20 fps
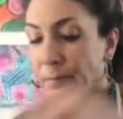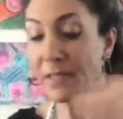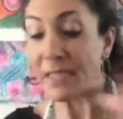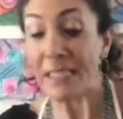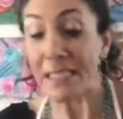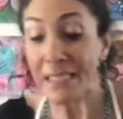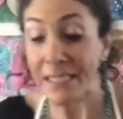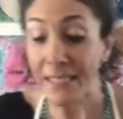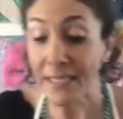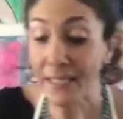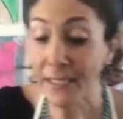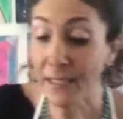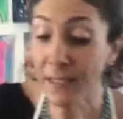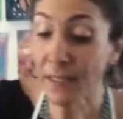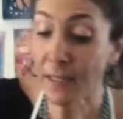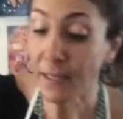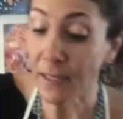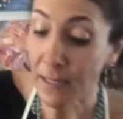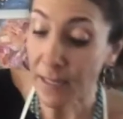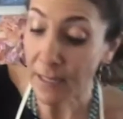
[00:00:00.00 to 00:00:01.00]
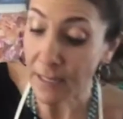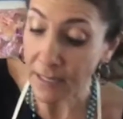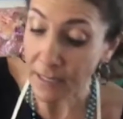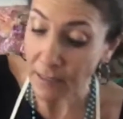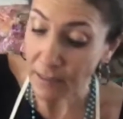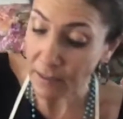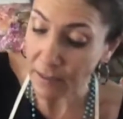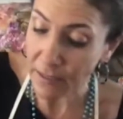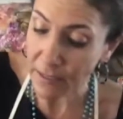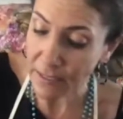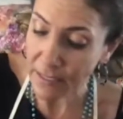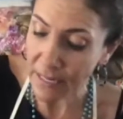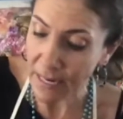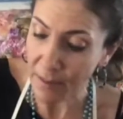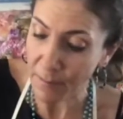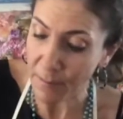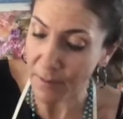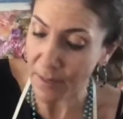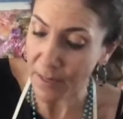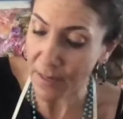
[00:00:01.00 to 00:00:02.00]
clean and
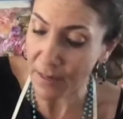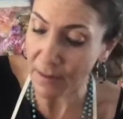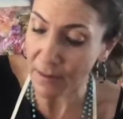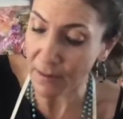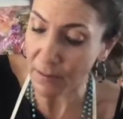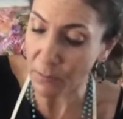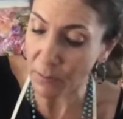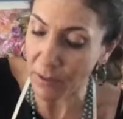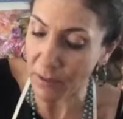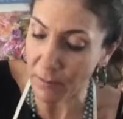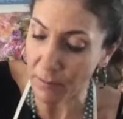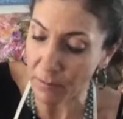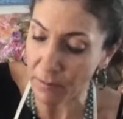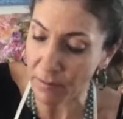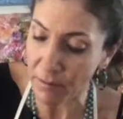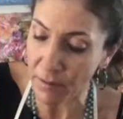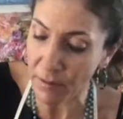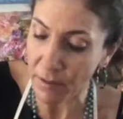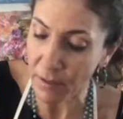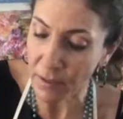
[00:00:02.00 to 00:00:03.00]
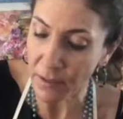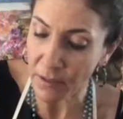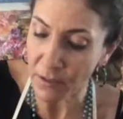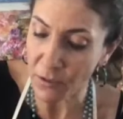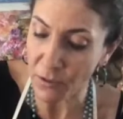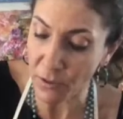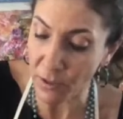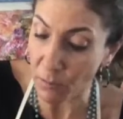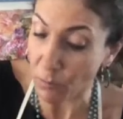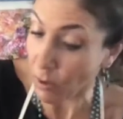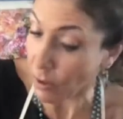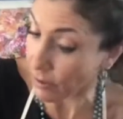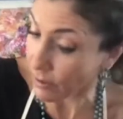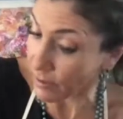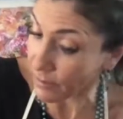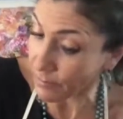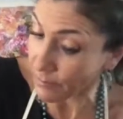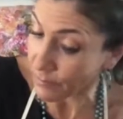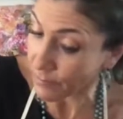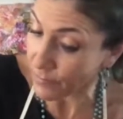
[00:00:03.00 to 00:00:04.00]
uncontaminated with dirty
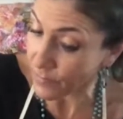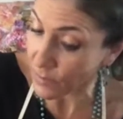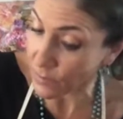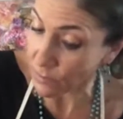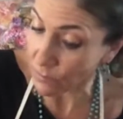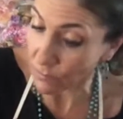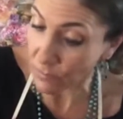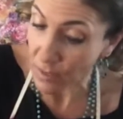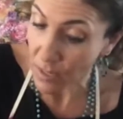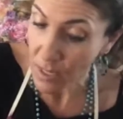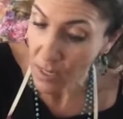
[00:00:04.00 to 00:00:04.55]
water. So